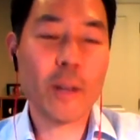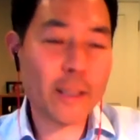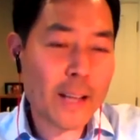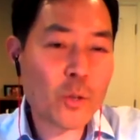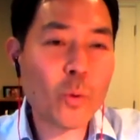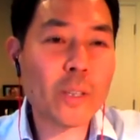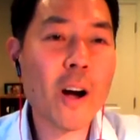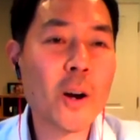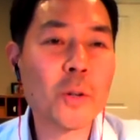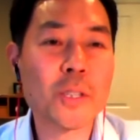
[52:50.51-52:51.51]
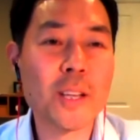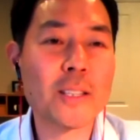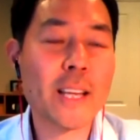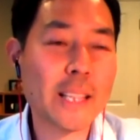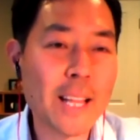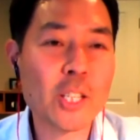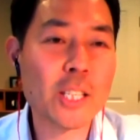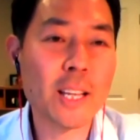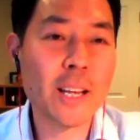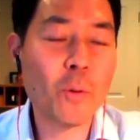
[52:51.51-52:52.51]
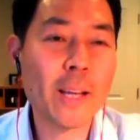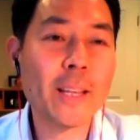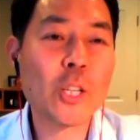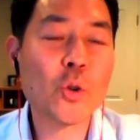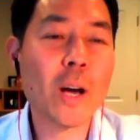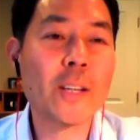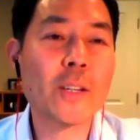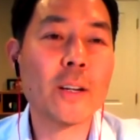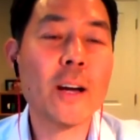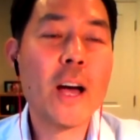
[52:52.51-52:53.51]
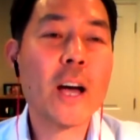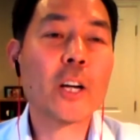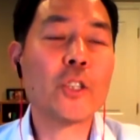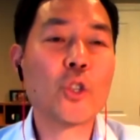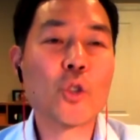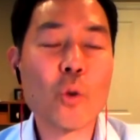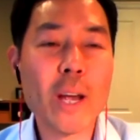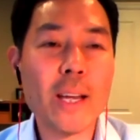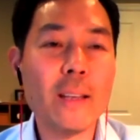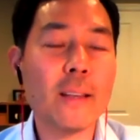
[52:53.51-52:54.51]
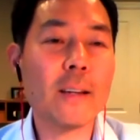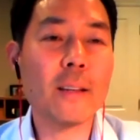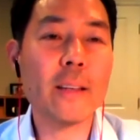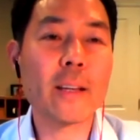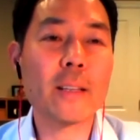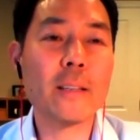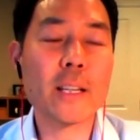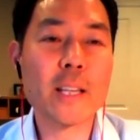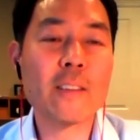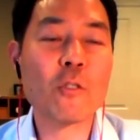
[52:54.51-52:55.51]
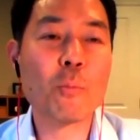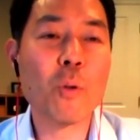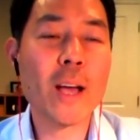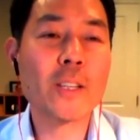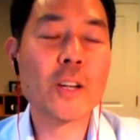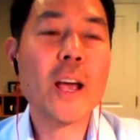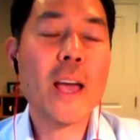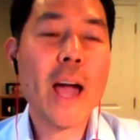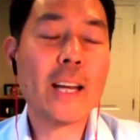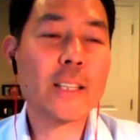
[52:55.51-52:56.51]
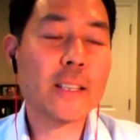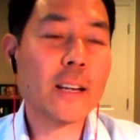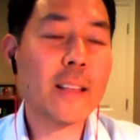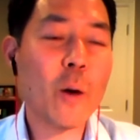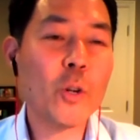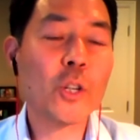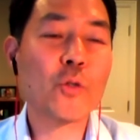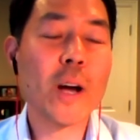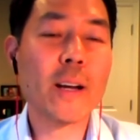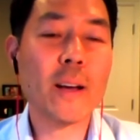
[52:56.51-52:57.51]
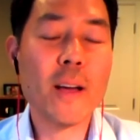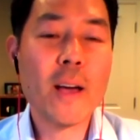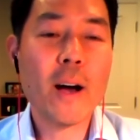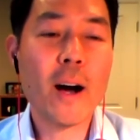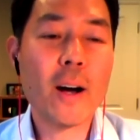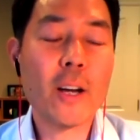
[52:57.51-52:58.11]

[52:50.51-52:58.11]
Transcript: Like, that's what Congress does. They legislate, right? They try to constrain the executive branch. And instead of that, we should try to